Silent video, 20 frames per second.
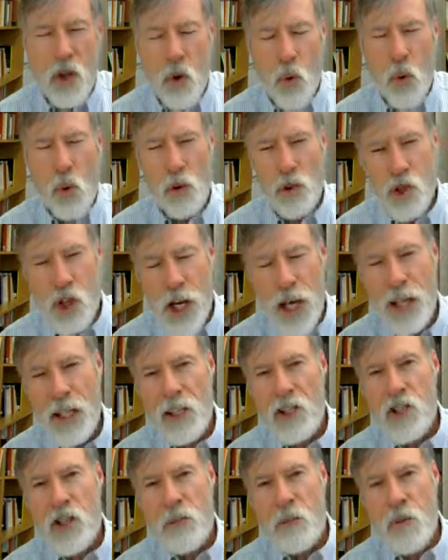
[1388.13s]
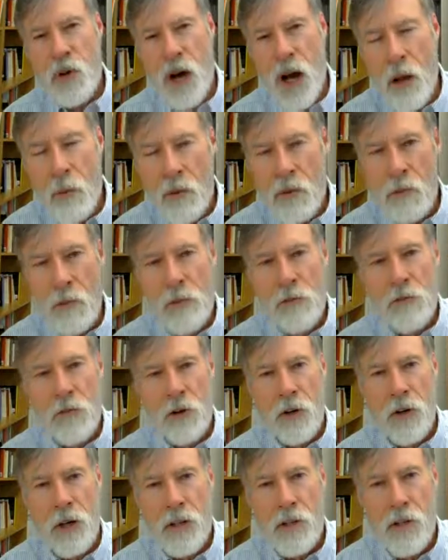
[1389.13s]
cool, challenging problem
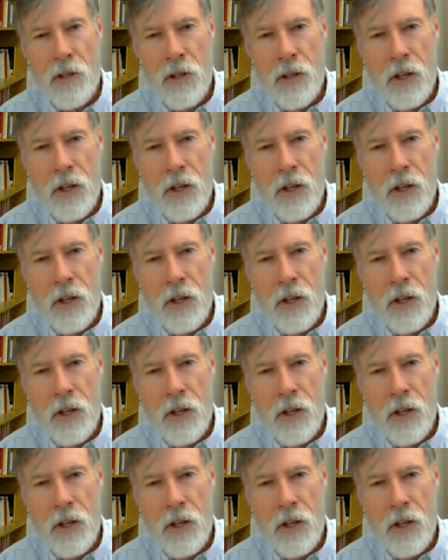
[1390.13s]
before us